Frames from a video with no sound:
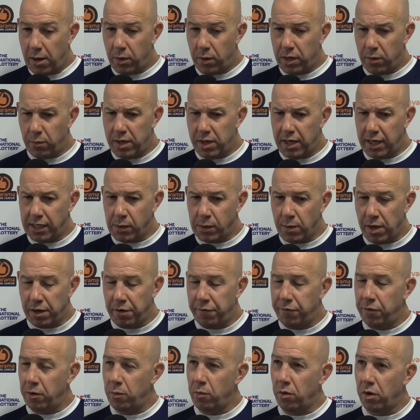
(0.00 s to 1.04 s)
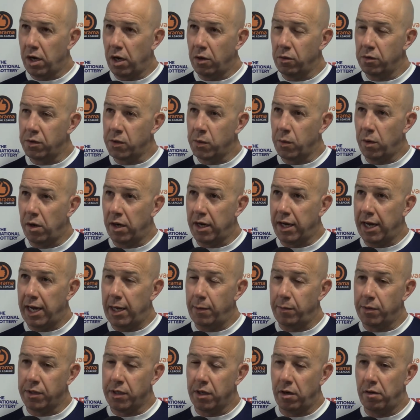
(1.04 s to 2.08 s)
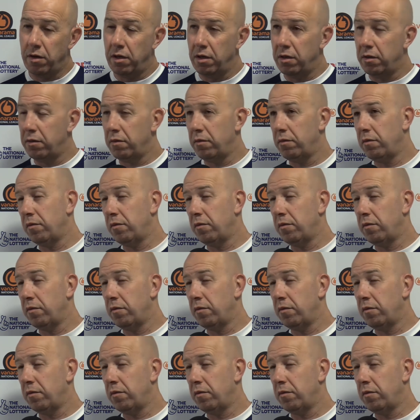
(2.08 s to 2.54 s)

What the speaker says: we need to add a few more goals to our game so that,